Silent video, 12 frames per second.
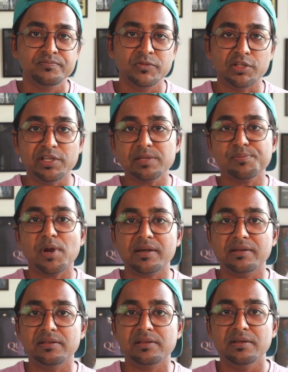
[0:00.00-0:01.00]
Now, this
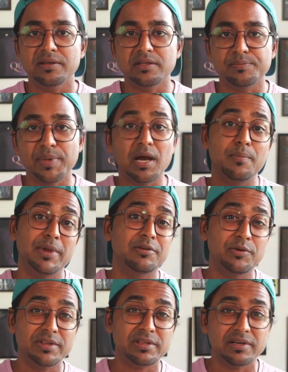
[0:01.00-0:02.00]
practice is becoming
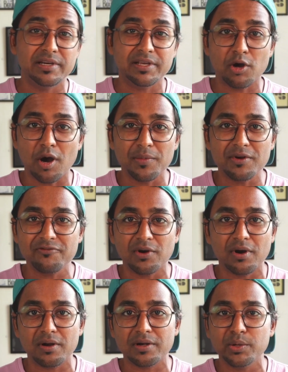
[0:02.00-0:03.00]
increasingly common for